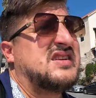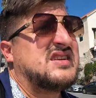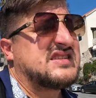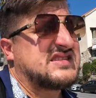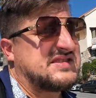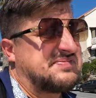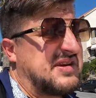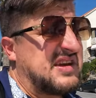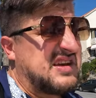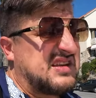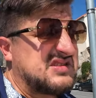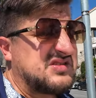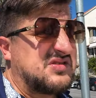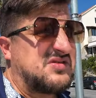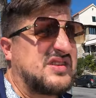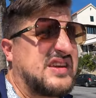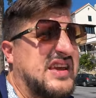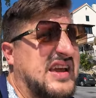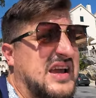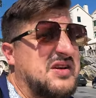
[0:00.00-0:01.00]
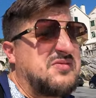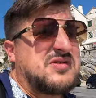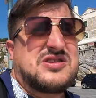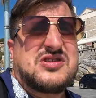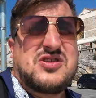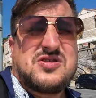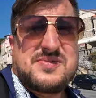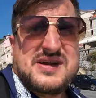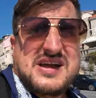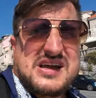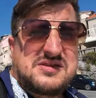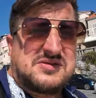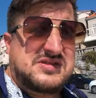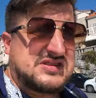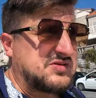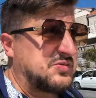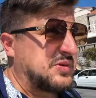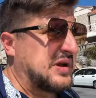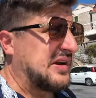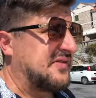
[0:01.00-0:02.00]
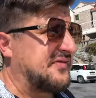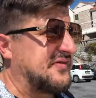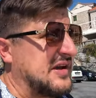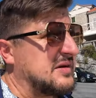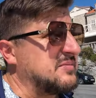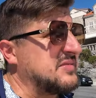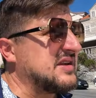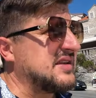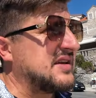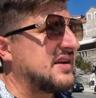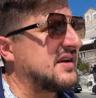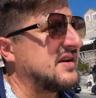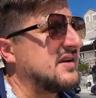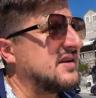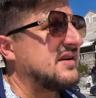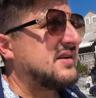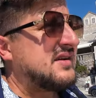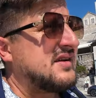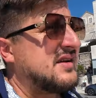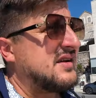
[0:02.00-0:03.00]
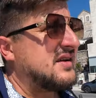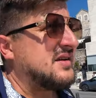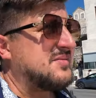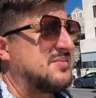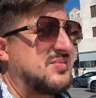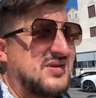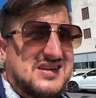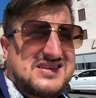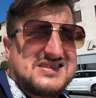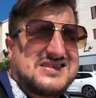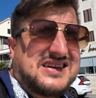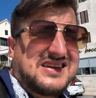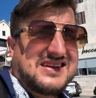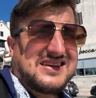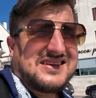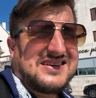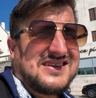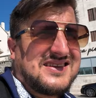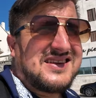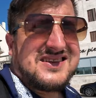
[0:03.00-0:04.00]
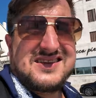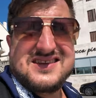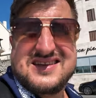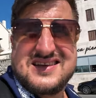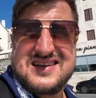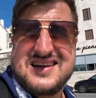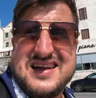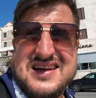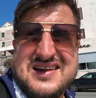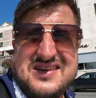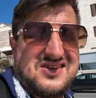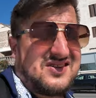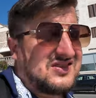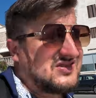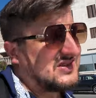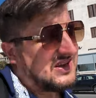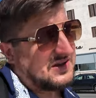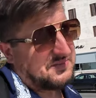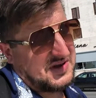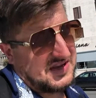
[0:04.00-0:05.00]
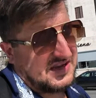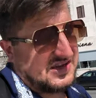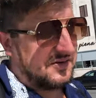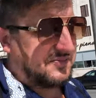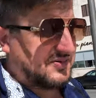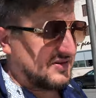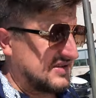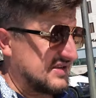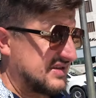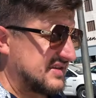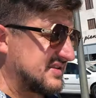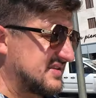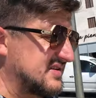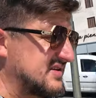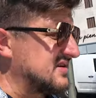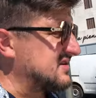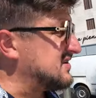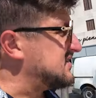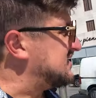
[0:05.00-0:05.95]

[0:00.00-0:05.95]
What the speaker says: Spain's okay. We'd go back because we got family there. But it's not, I don't know, it's not my cup of tea either.